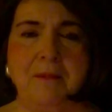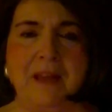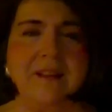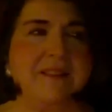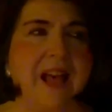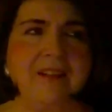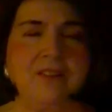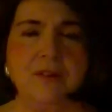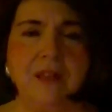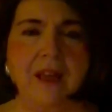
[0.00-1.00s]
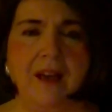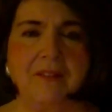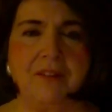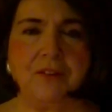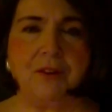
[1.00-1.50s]
because that's who they have
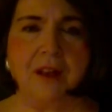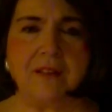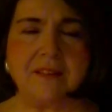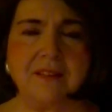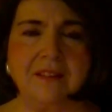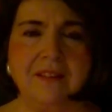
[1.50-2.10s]
to trust.